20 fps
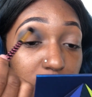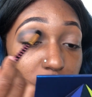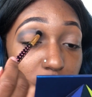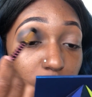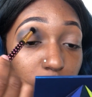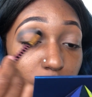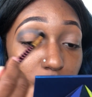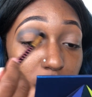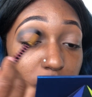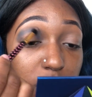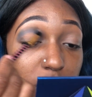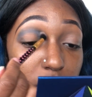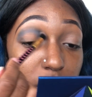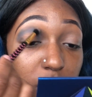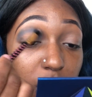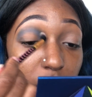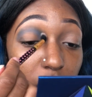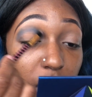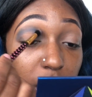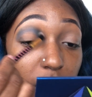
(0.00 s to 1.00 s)
So I want it to
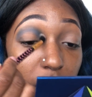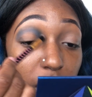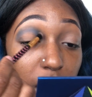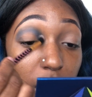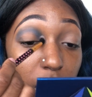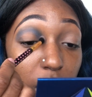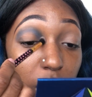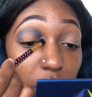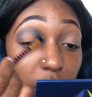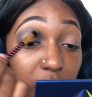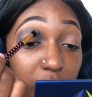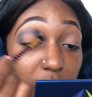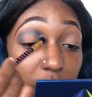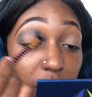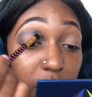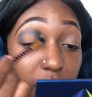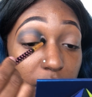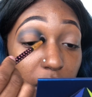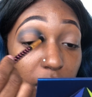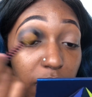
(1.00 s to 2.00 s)
look kind of like a
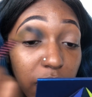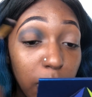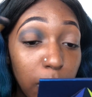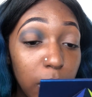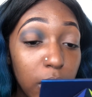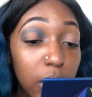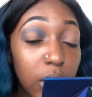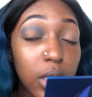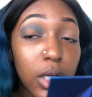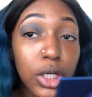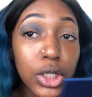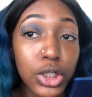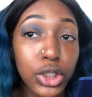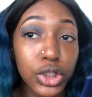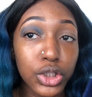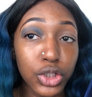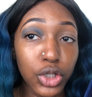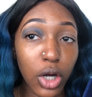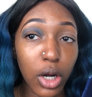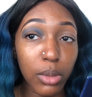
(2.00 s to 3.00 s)
gradient, from a
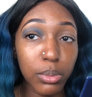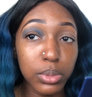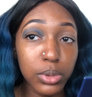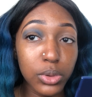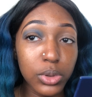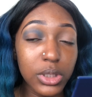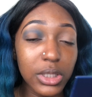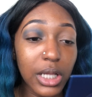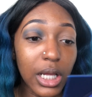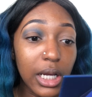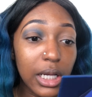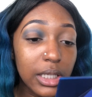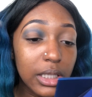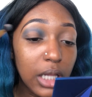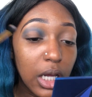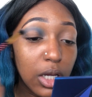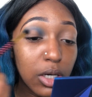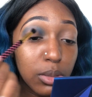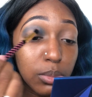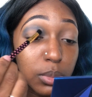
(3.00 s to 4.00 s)
dark blue to a
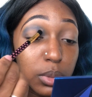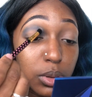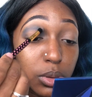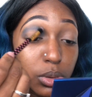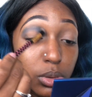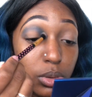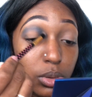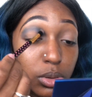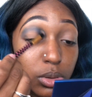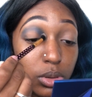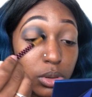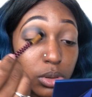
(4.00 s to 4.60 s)
lighter blue.